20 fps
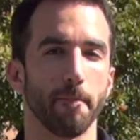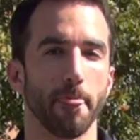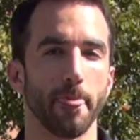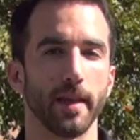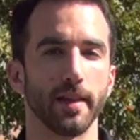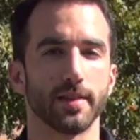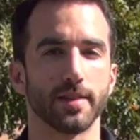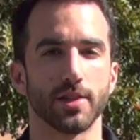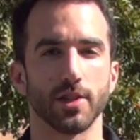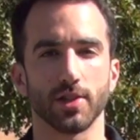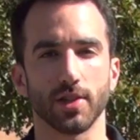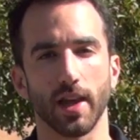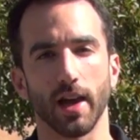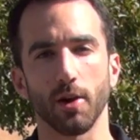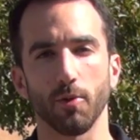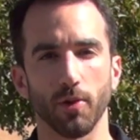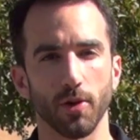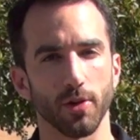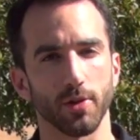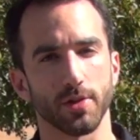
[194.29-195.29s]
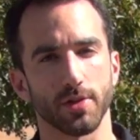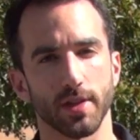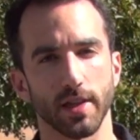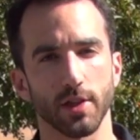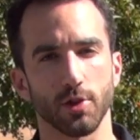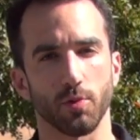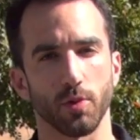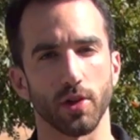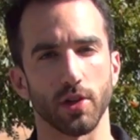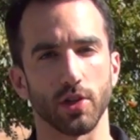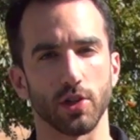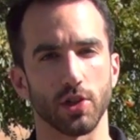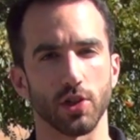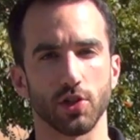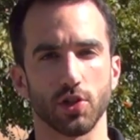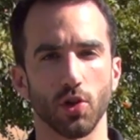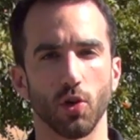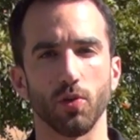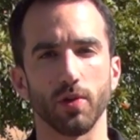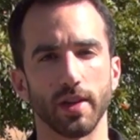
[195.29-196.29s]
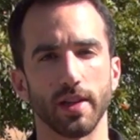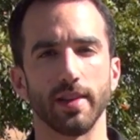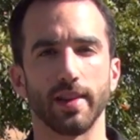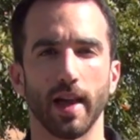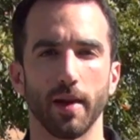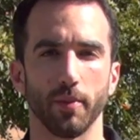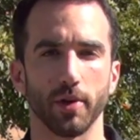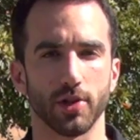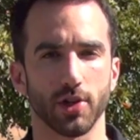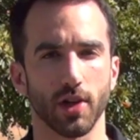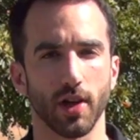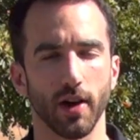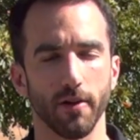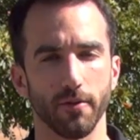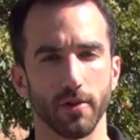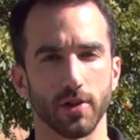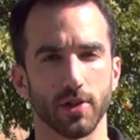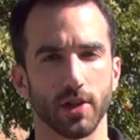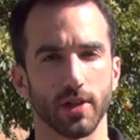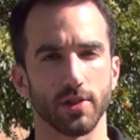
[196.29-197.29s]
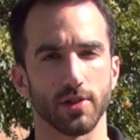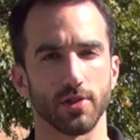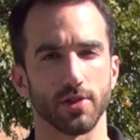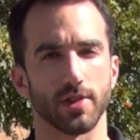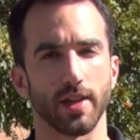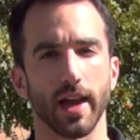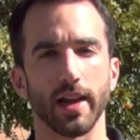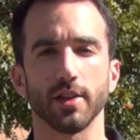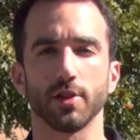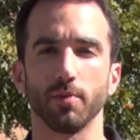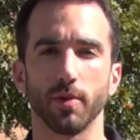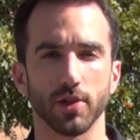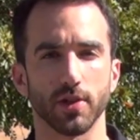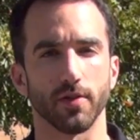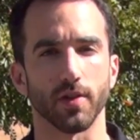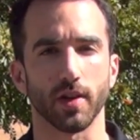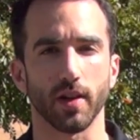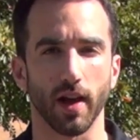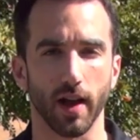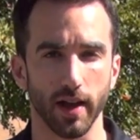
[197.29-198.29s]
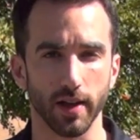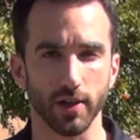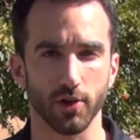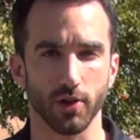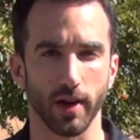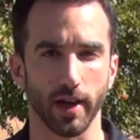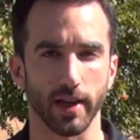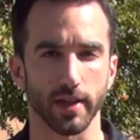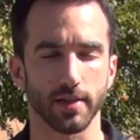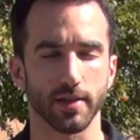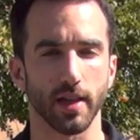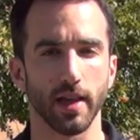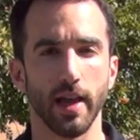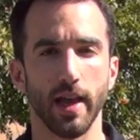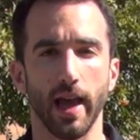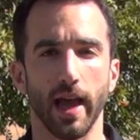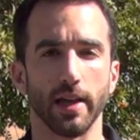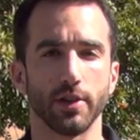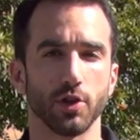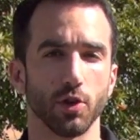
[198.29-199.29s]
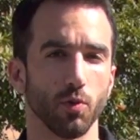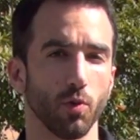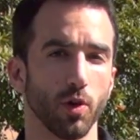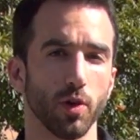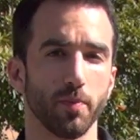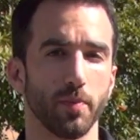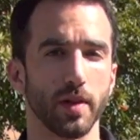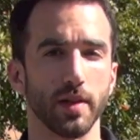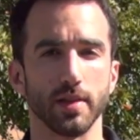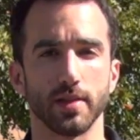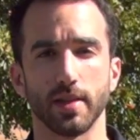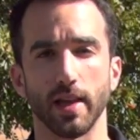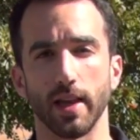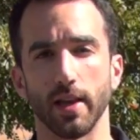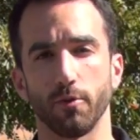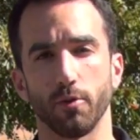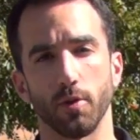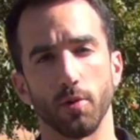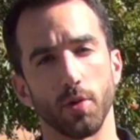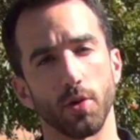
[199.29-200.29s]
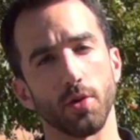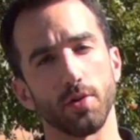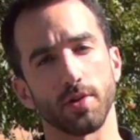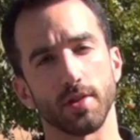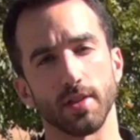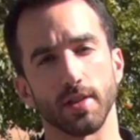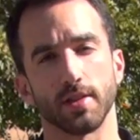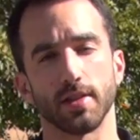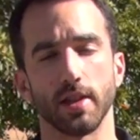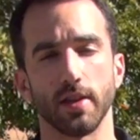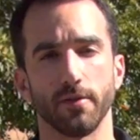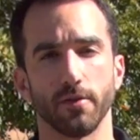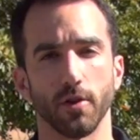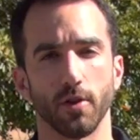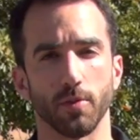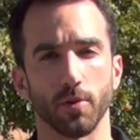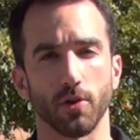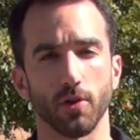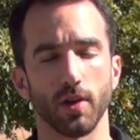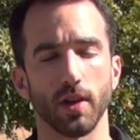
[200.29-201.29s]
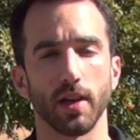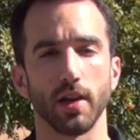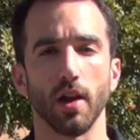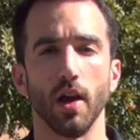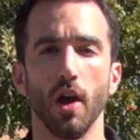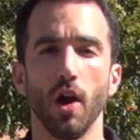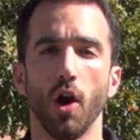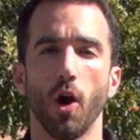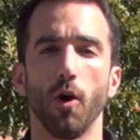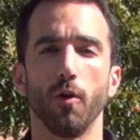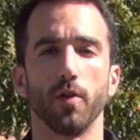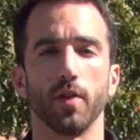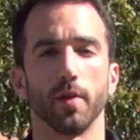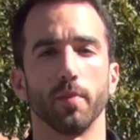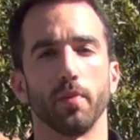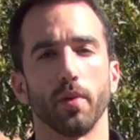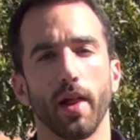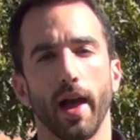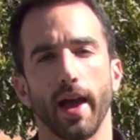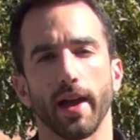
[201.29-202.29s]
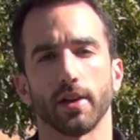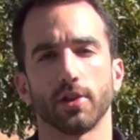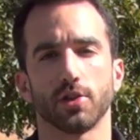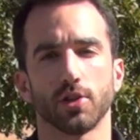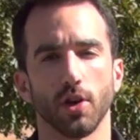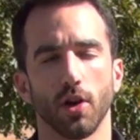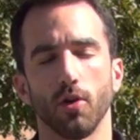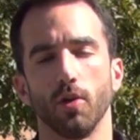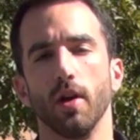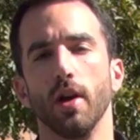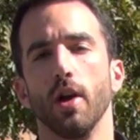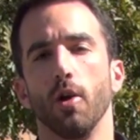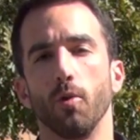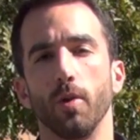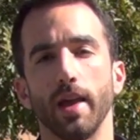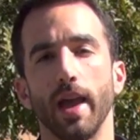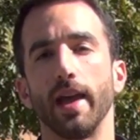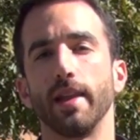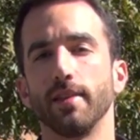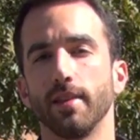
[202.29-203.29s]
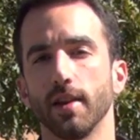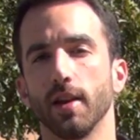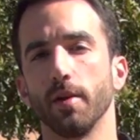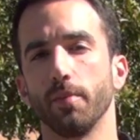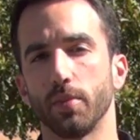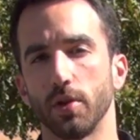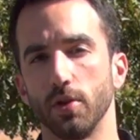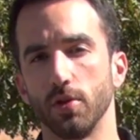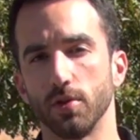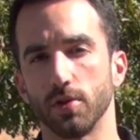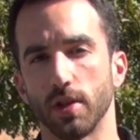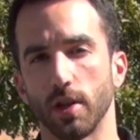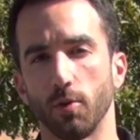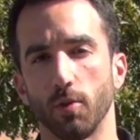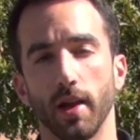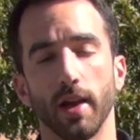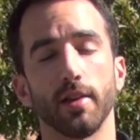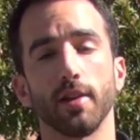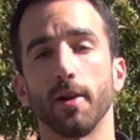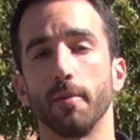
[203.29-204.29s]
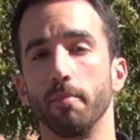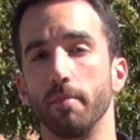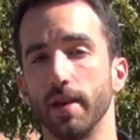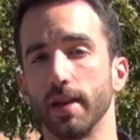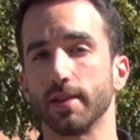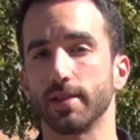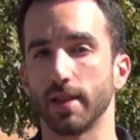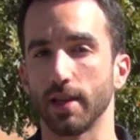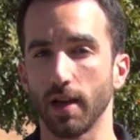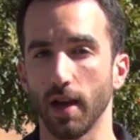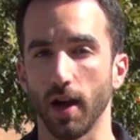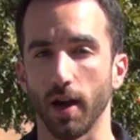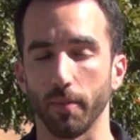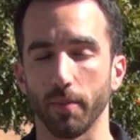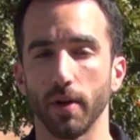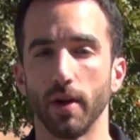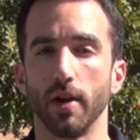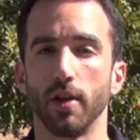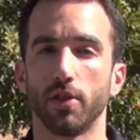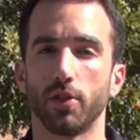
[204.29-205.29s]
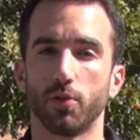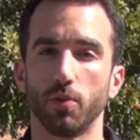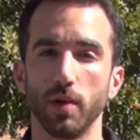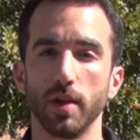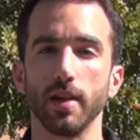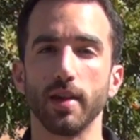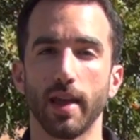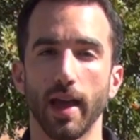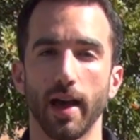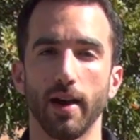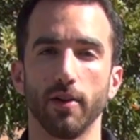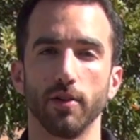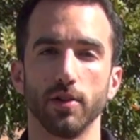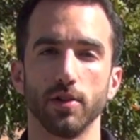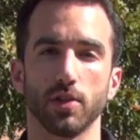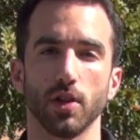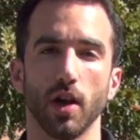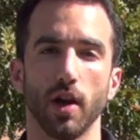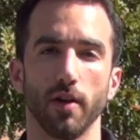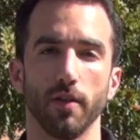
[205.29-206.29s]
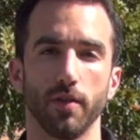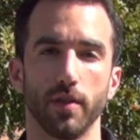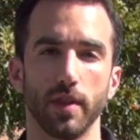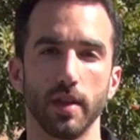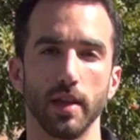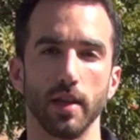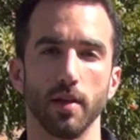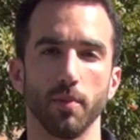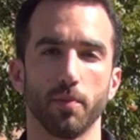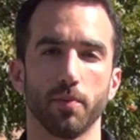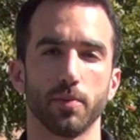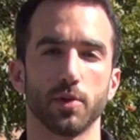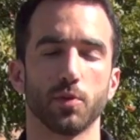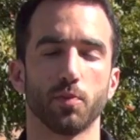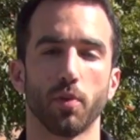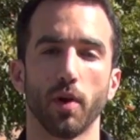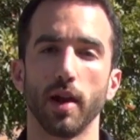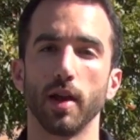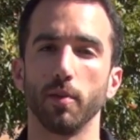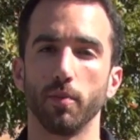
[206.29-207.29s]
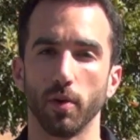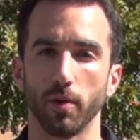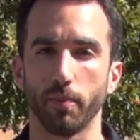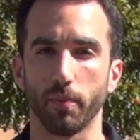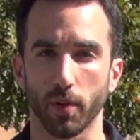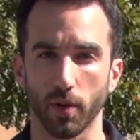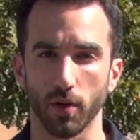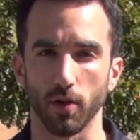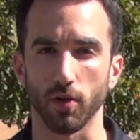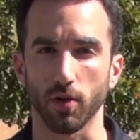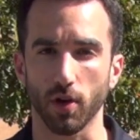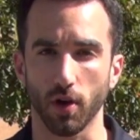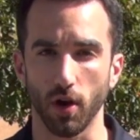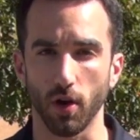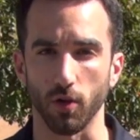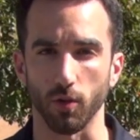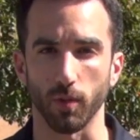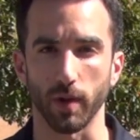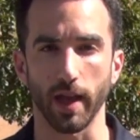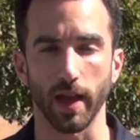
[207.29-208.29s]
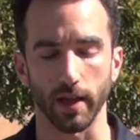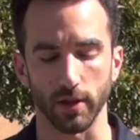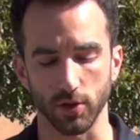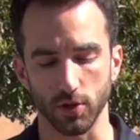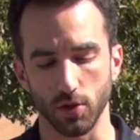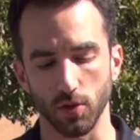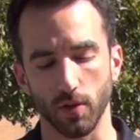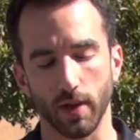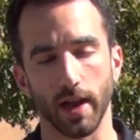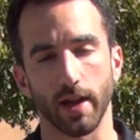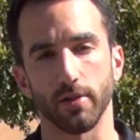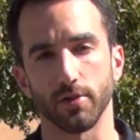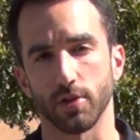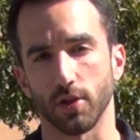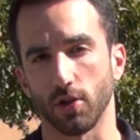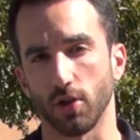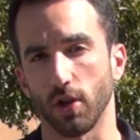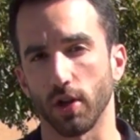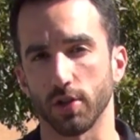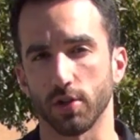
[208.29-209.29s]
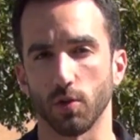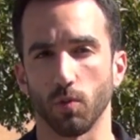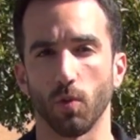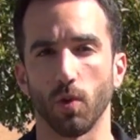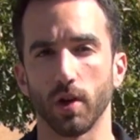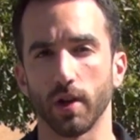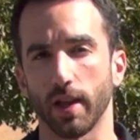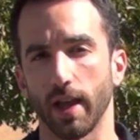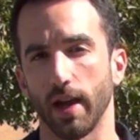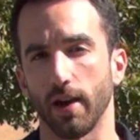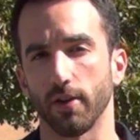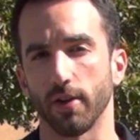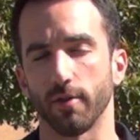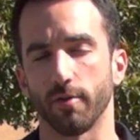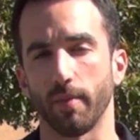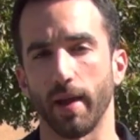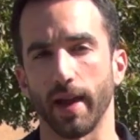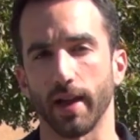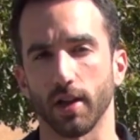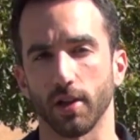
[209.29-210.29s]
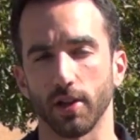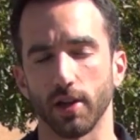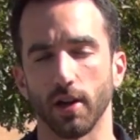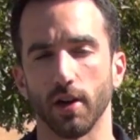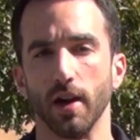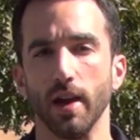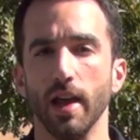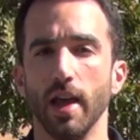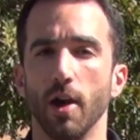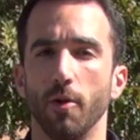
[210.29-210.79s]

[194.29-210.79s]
It's just kind of one of those things where you just don't need that much coverage, because there's not as much of a contrast as there would be, say, if we were using the Seafoam green over the black. So we ended up mixing up 3 gallons of the sprayable pearl coat. We had 2 gallons of gloss and 1 gallon of matte clear.